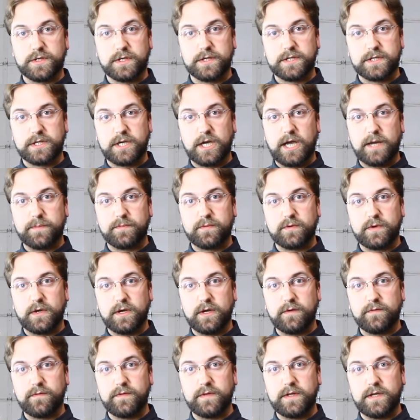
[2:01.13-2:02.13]
on the top
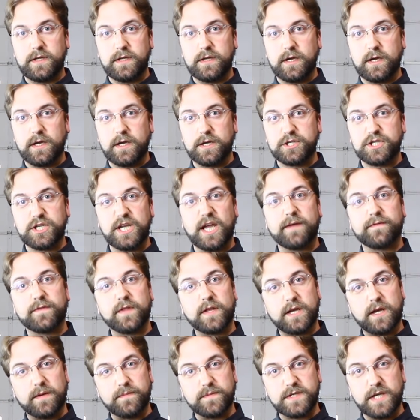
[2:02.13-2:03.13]
of the shaft
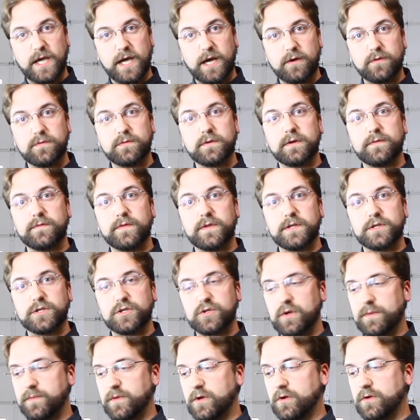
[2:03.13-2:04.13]
that comes out of the
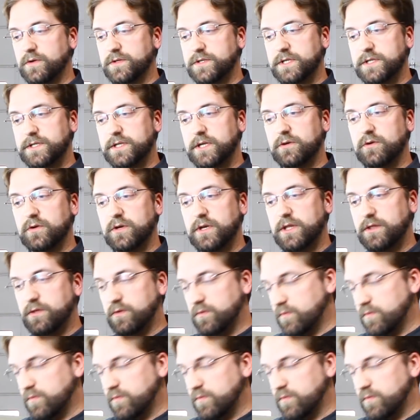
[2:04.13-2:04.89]
distributor and sits underneath the